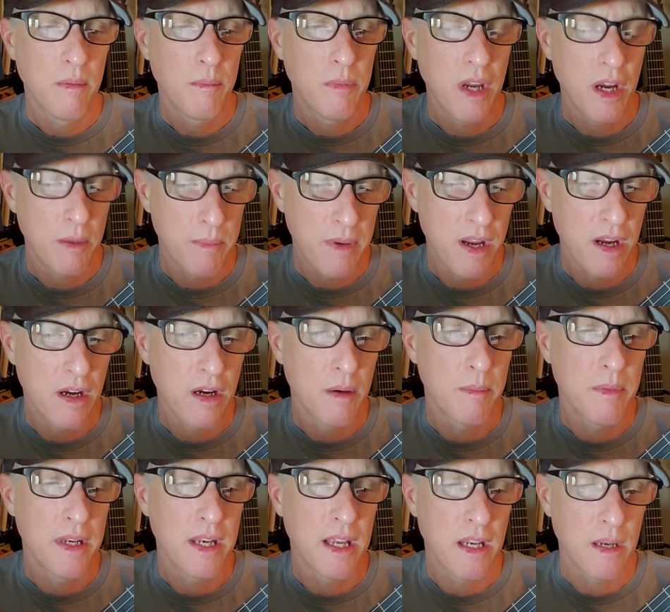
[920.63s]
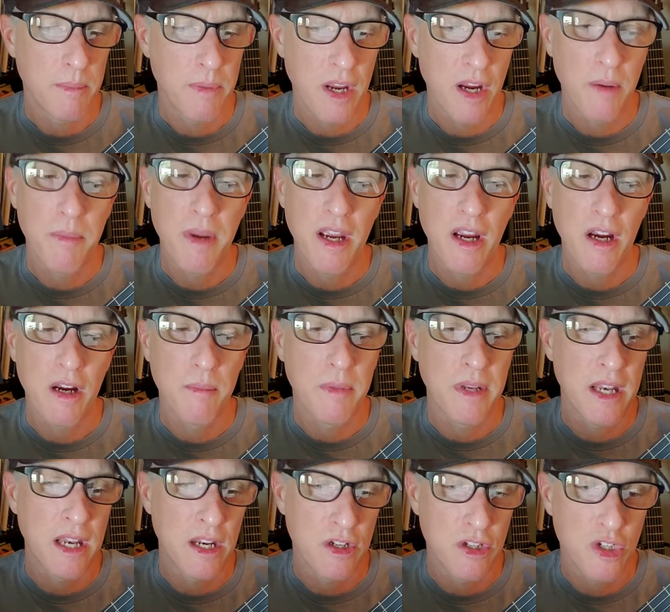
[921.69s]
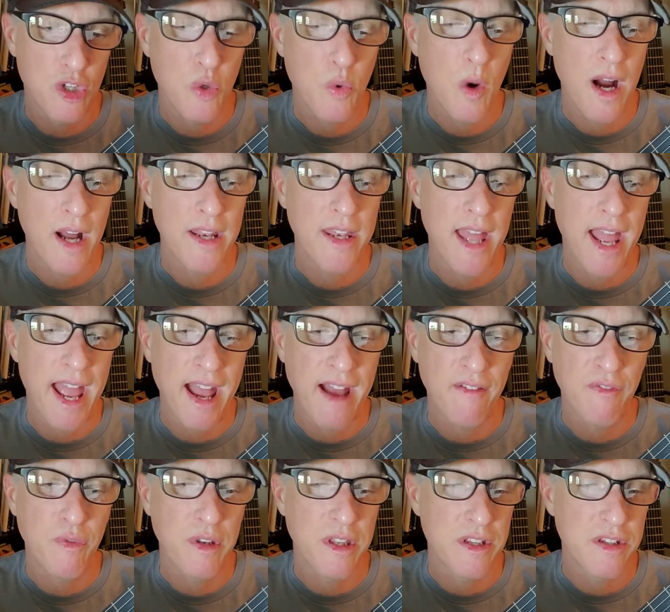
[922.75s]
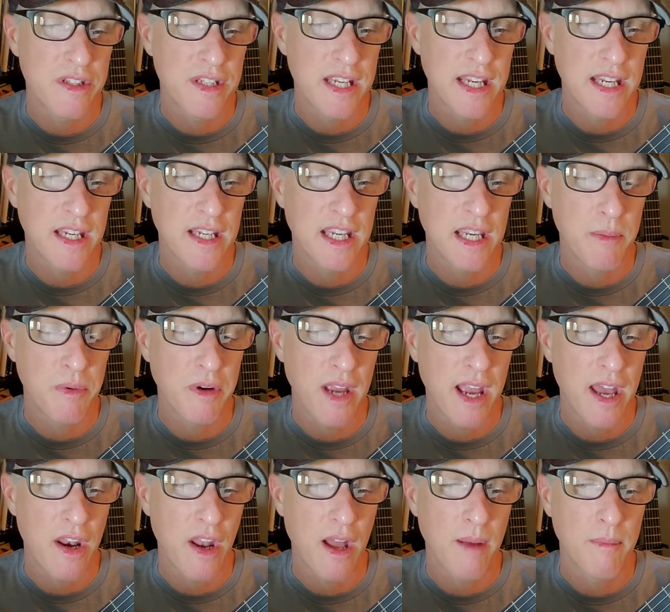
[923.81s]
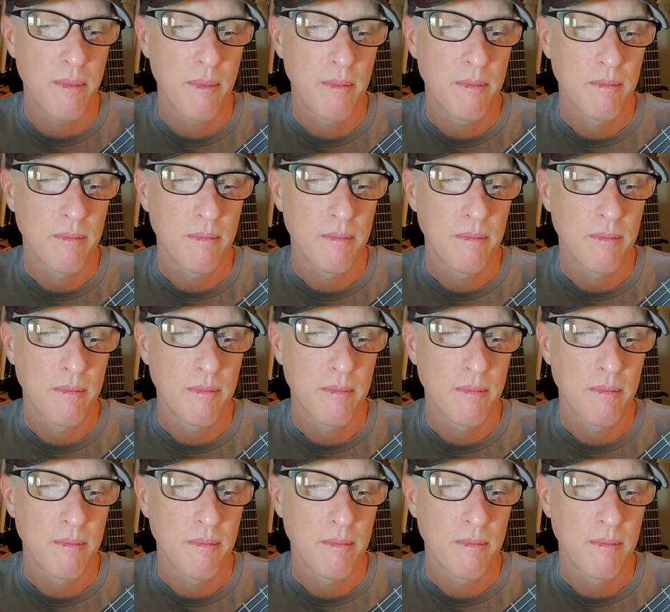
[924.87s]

pair, pair, banana, pair, pair, banana. Two on the F with a C. Keep your head up. Two